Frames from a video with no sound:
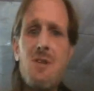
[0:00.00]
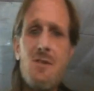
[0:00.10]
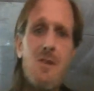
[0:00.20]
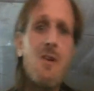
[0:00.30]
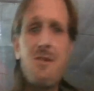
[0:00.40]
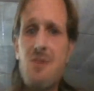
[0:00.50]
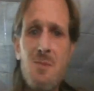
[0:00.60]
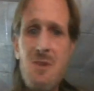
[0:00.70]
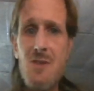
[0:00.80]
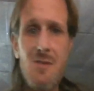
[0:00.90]
or onto
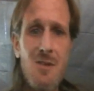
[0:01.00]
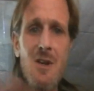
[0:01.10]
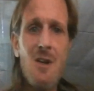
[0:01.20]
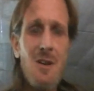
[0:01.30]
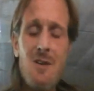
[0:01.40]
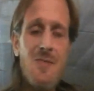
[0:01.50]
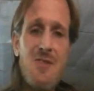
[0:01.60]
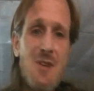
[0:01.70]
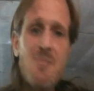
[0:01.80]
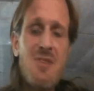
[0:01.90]
me, or
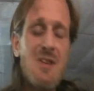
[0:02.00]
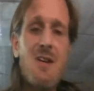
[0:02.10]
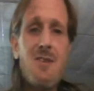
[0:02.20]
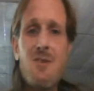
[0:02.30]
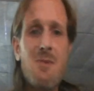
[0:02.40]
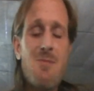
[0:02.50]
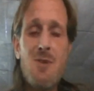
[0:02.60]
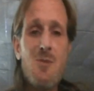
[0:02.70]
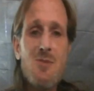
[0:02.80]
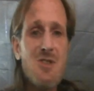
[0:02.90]
something. I don't know, maybe
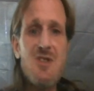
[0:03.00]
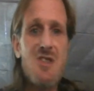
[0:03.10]
they were just